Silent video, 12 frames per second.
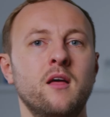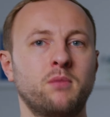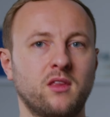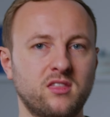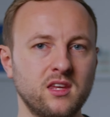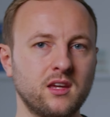
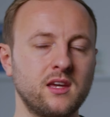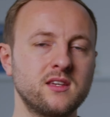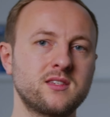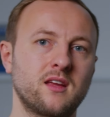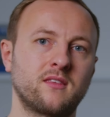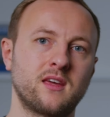But the thing
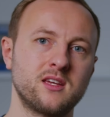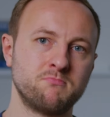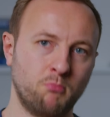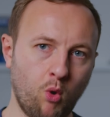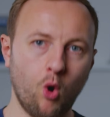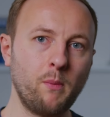is, there's
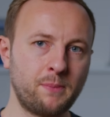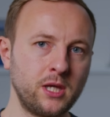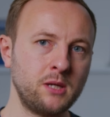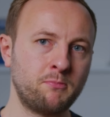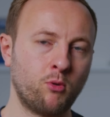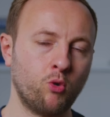more
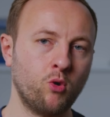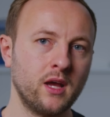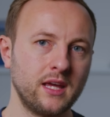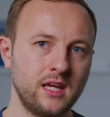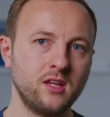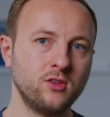people
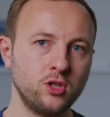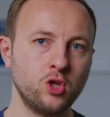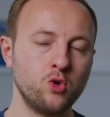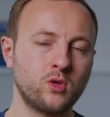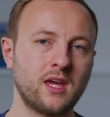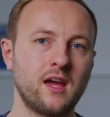in
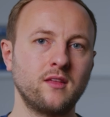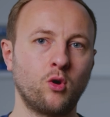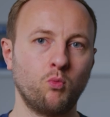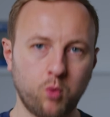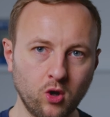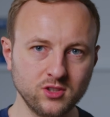the UK that
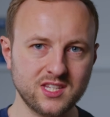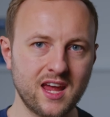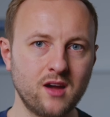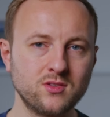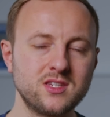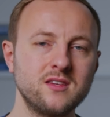wants
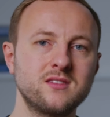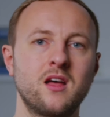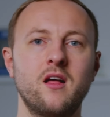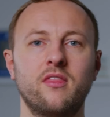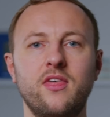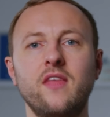houses
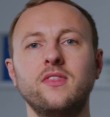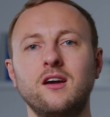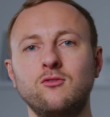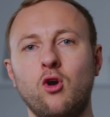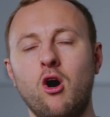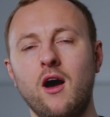than
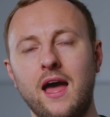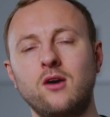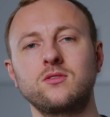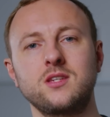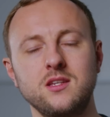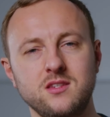there are
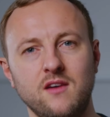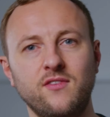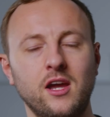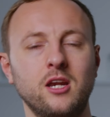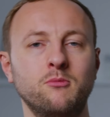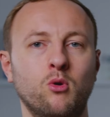houses
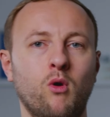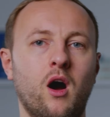available,